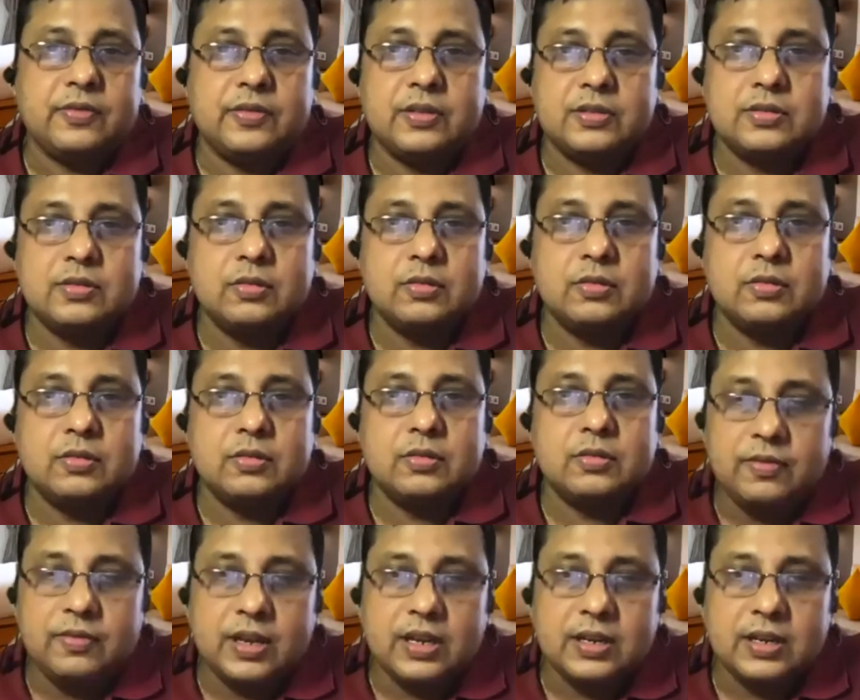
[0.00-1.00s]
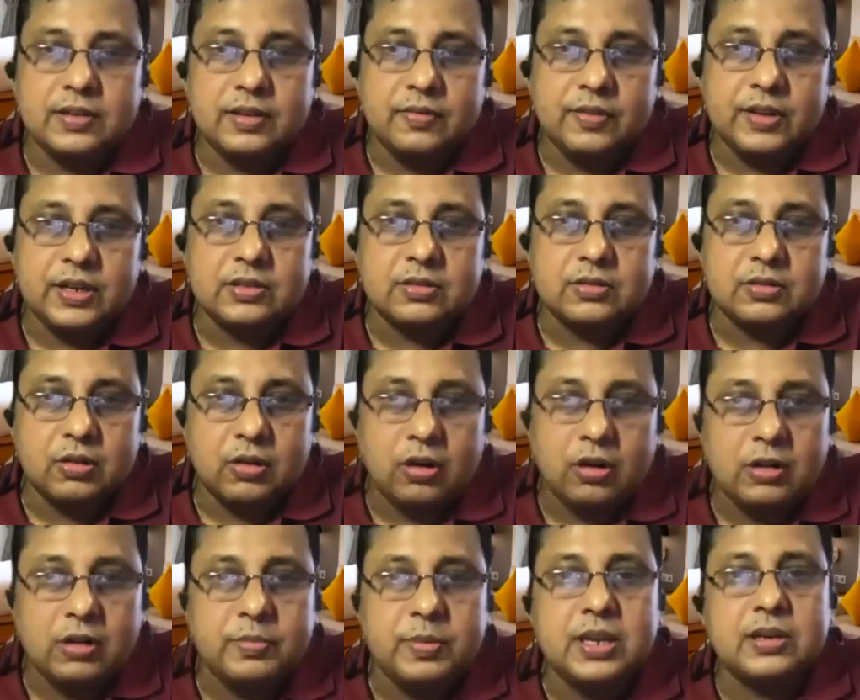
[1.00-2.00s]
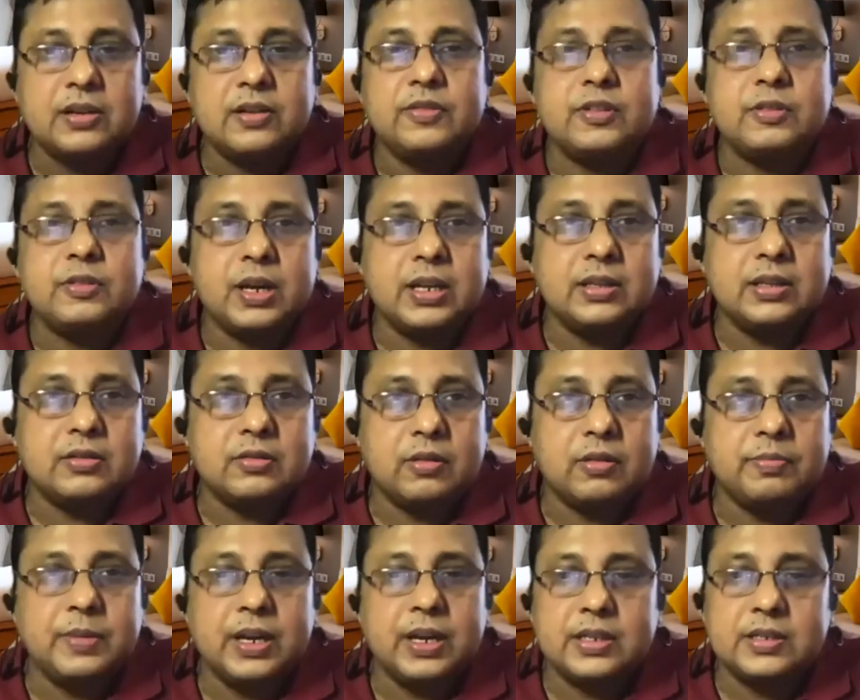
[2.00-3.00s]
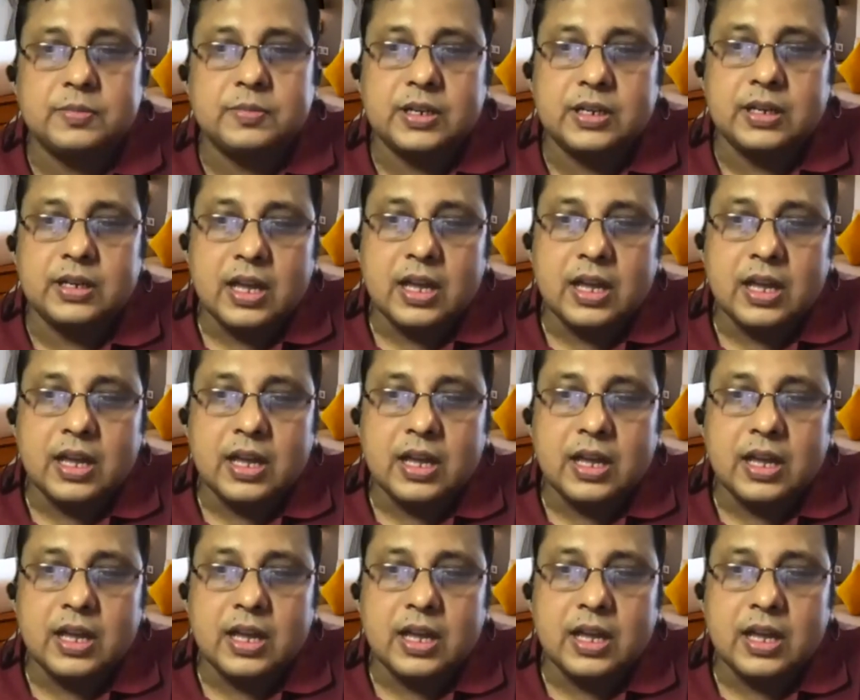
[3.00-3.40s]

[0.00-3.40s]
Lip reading: So if it is not being driven by the top management,